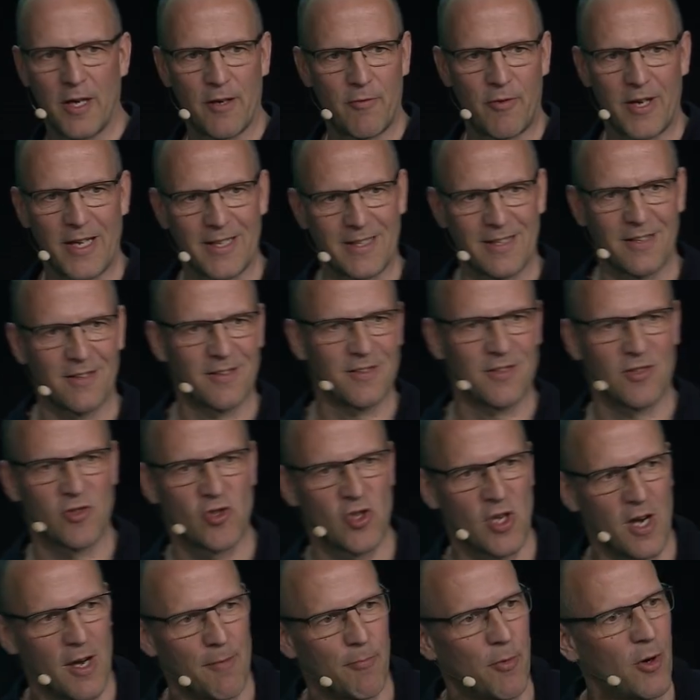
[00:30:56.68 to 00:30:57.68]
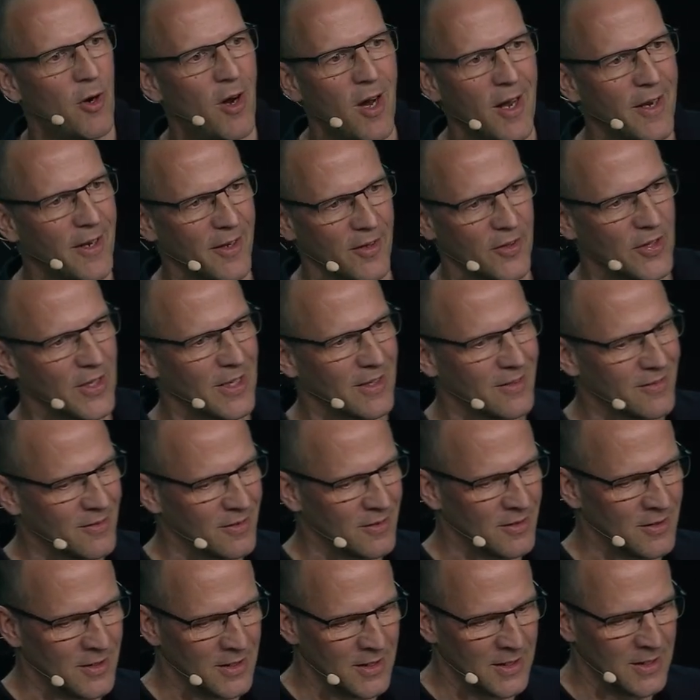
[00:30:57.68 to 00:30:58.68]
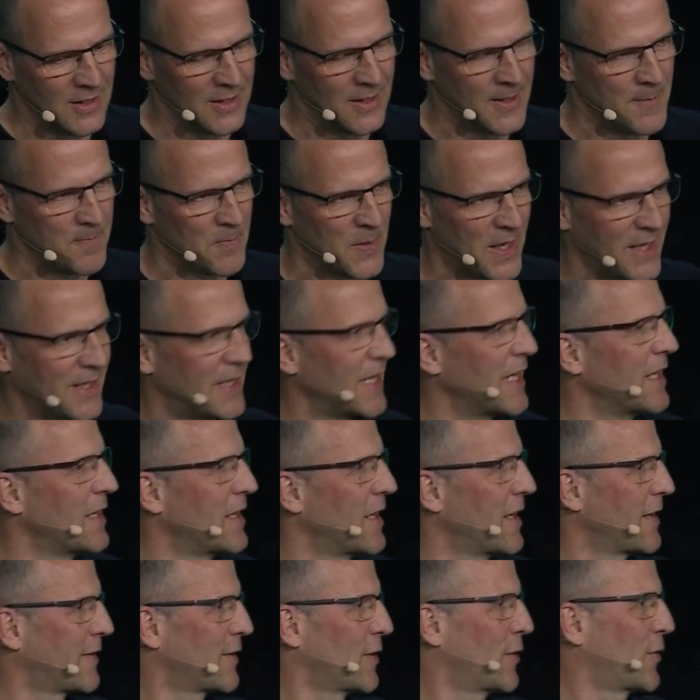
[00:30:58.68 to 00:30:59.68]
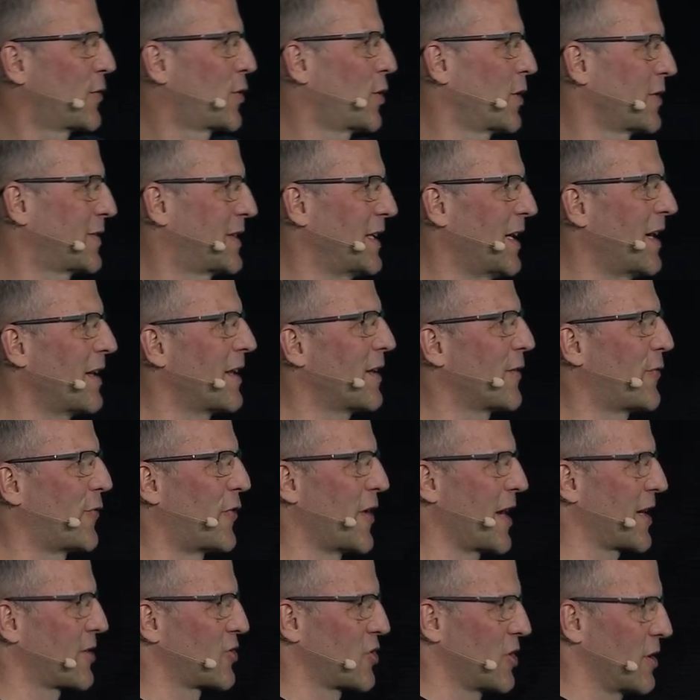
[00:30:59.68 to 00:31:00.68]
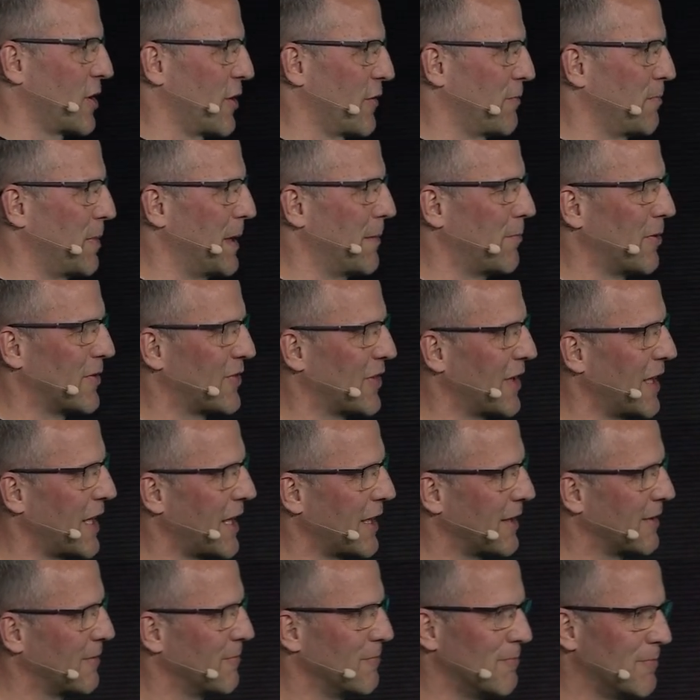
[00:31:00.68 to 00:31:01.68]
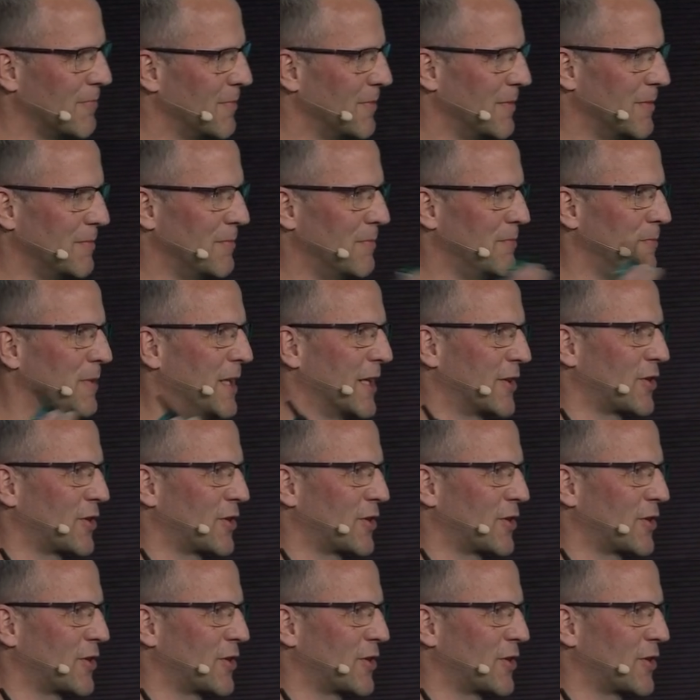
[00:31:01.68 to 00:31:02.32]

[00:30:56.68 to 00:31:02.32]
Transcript: in writing C# or other things. And then there's, of course, the other fraction of people say that we are